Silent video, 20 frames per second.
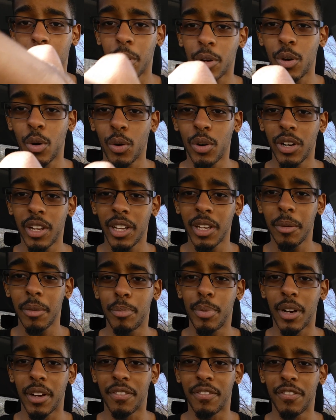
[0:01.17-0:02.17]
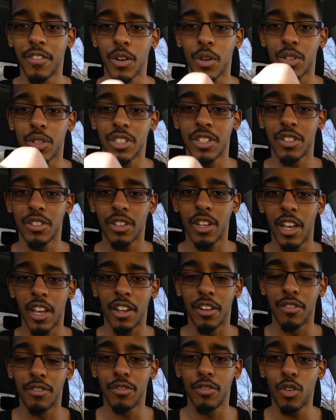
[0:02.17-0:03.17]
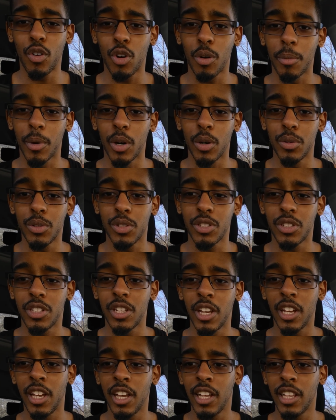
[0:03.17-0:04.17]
are recording, but first and foremost,